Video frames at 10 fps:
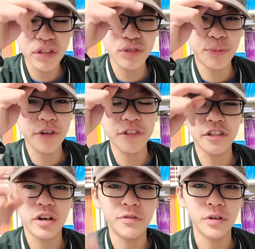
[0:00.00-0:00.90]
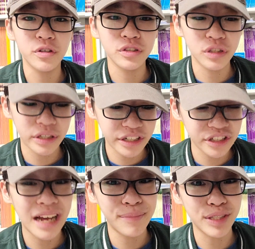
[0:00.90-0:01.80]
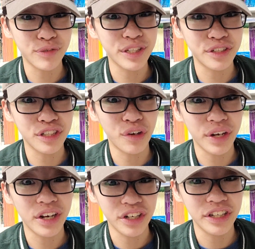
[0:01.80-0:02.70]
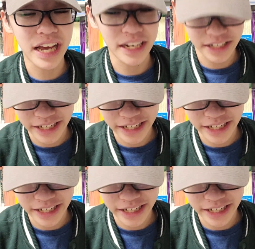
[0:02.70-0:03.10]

it was previously overlooked, so there's not much research going on in that